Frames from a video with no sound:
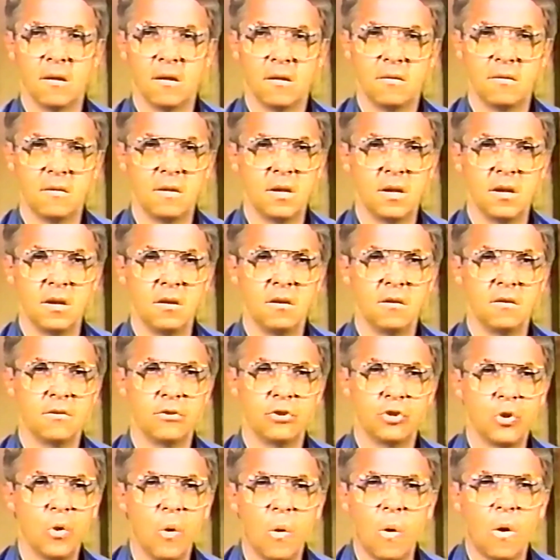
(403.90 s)
the
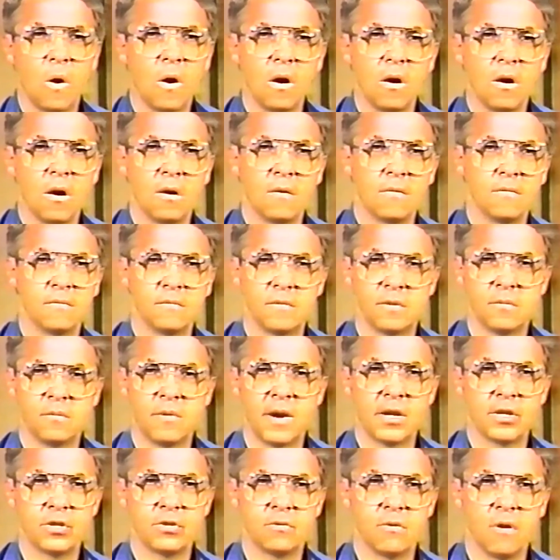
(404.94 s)
door of the
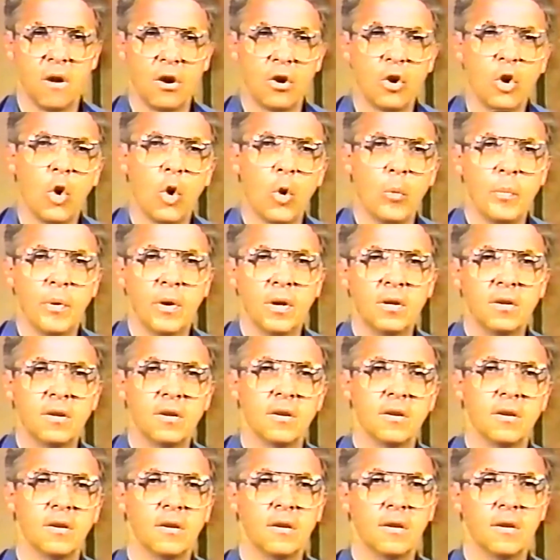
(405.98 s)
restaurant opened,
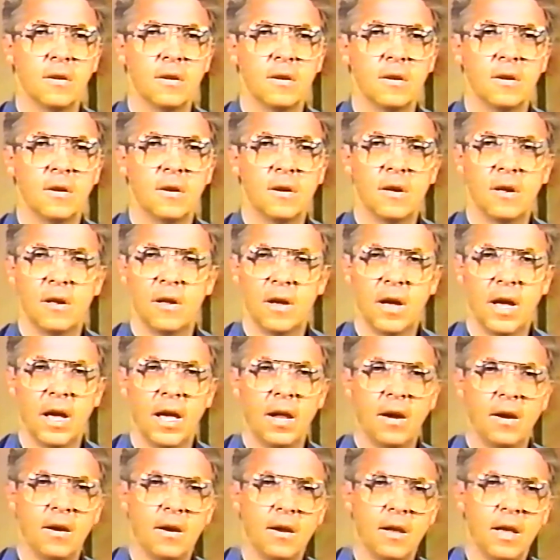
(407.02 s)

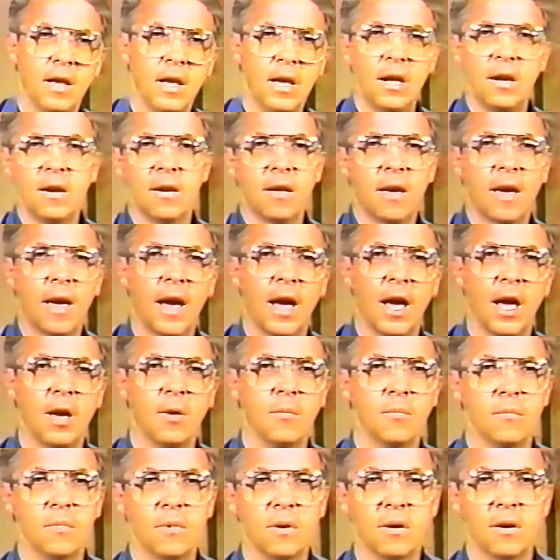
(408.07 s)
and in
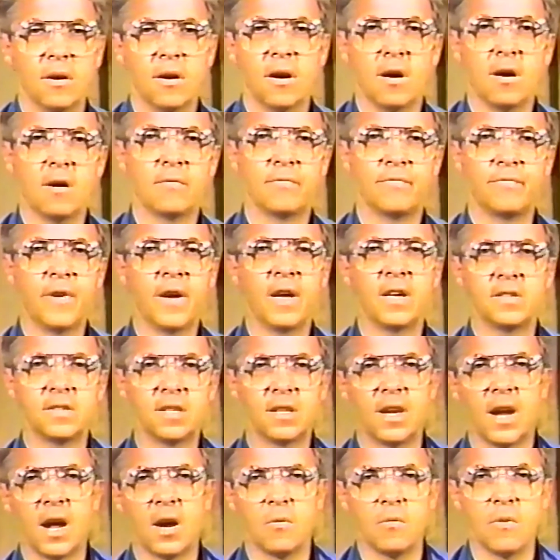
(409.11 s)
came a face
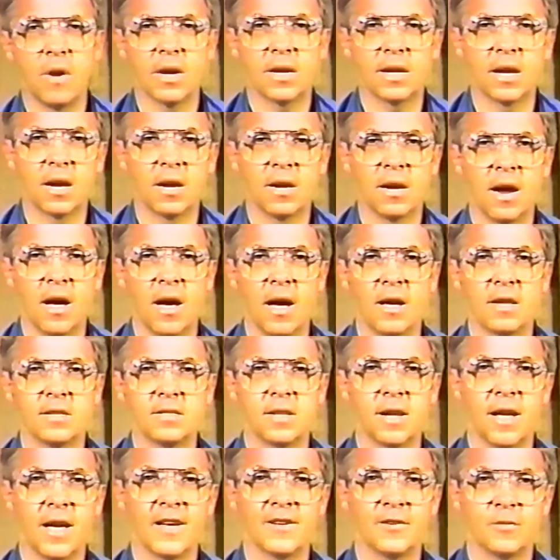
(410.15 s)
that I
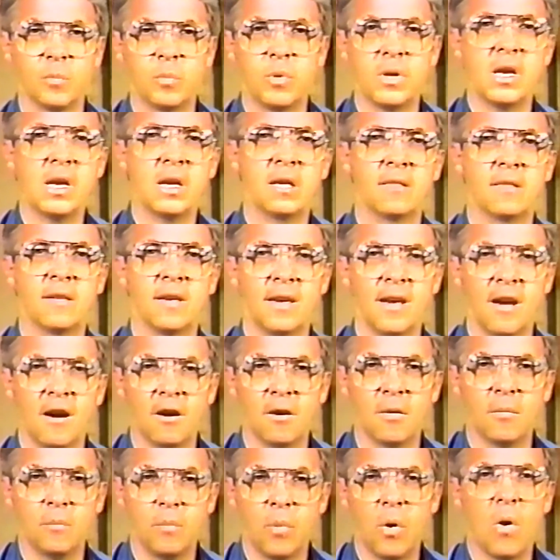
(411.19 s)
recognized as being the
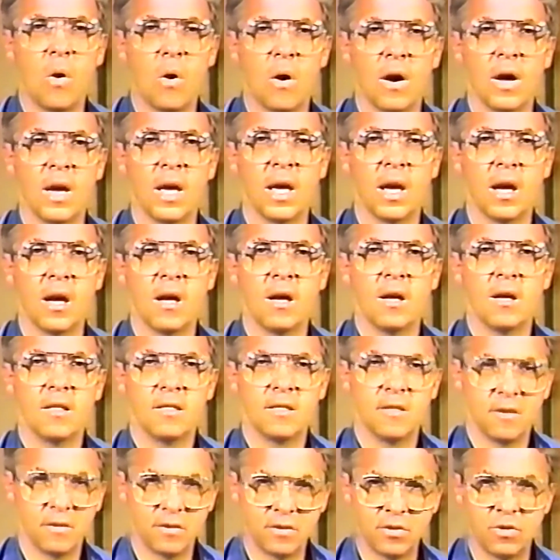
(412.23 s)
young boy,
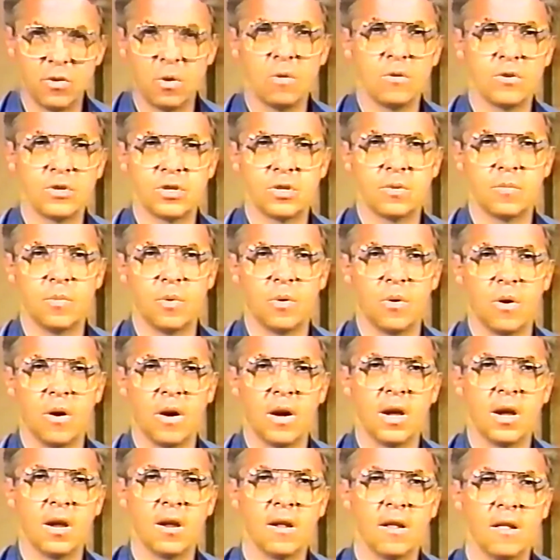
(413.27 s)
the soldier
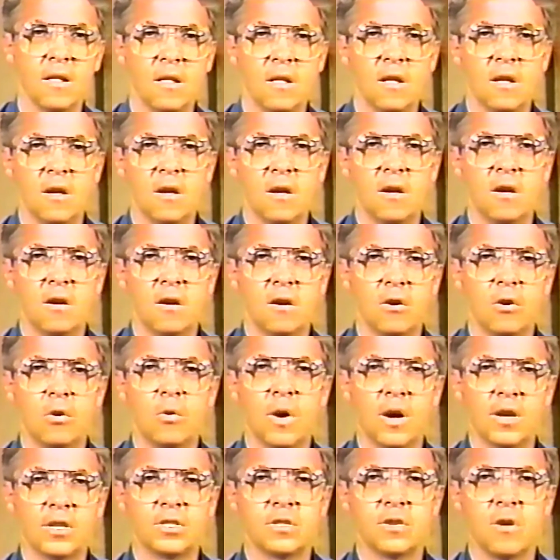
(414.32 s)
boy, who
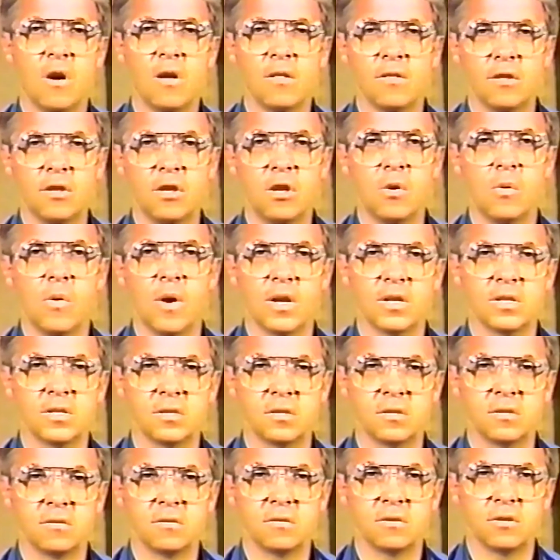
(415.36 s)
I saw in the
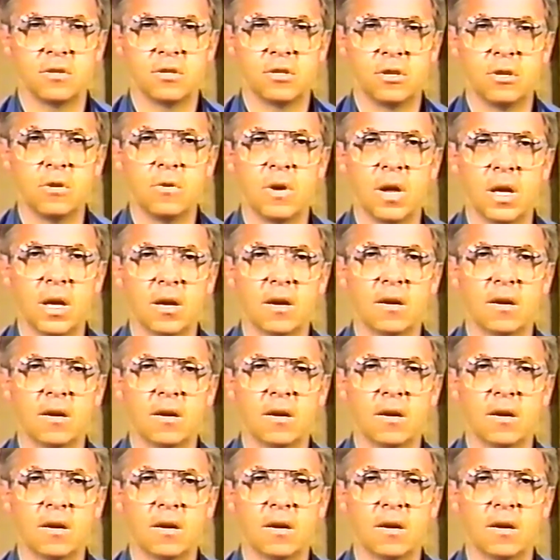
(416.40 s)
U.S. tunic